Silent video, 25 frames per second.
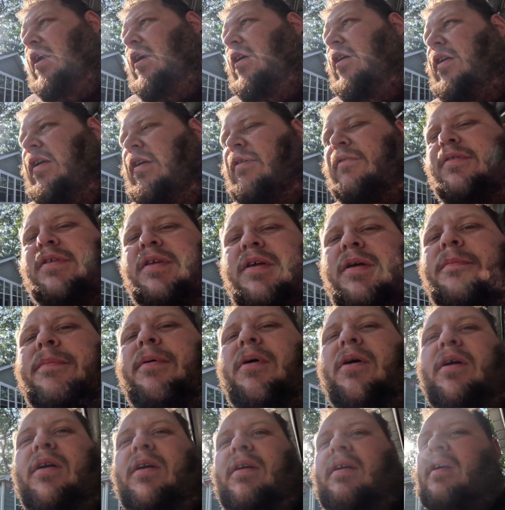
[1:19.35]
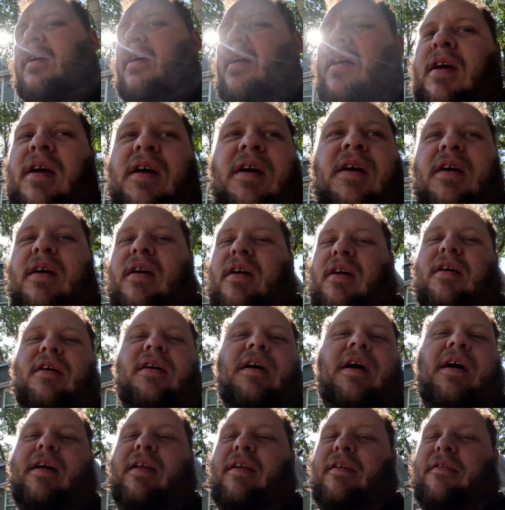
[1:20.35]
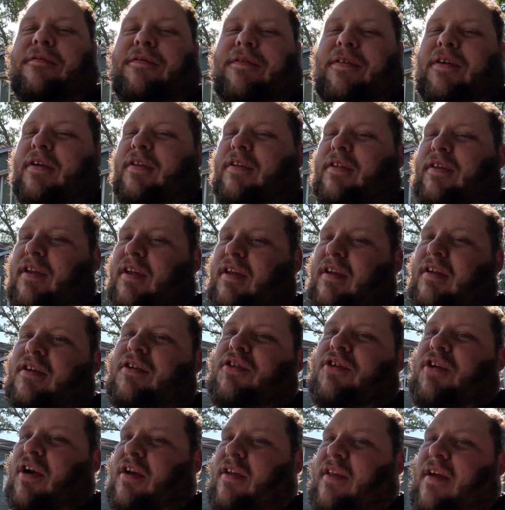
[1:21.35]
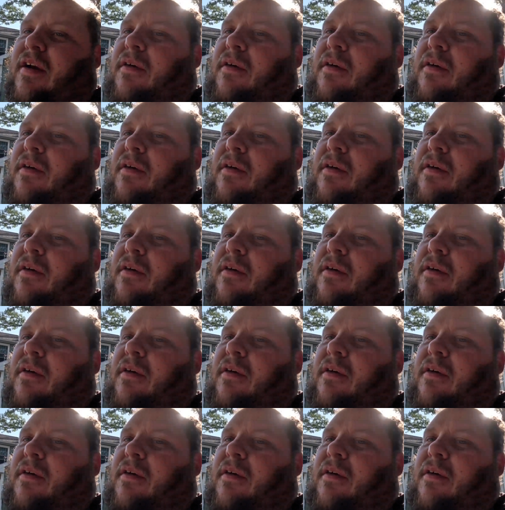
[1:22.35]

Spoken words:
tearing everything apart. I didn't feel the need to share